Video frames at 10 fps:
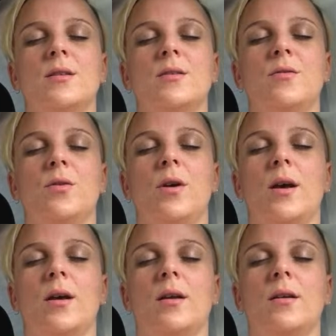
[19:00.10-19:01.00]
of your
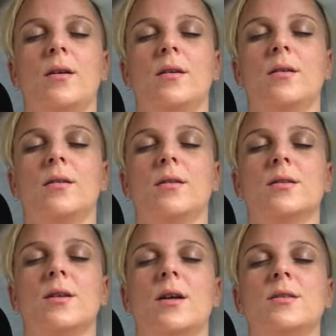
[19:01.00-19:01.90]
head,
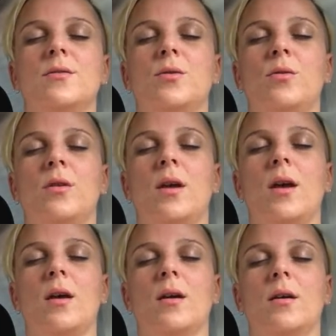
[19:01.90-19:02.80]
the sides of your
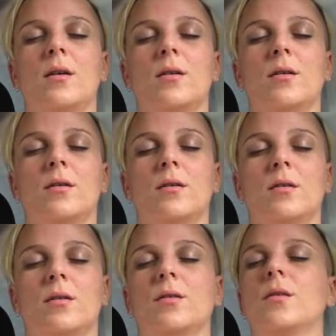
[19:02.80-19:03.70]
neck,
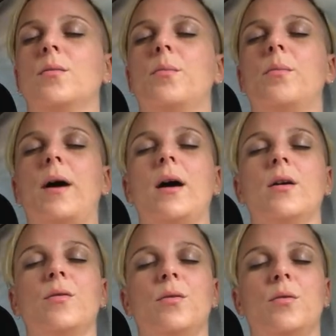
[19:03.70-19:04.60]
the back
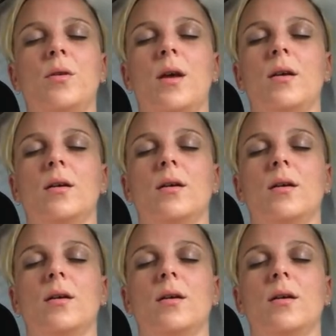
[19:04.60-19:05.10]
of your neck,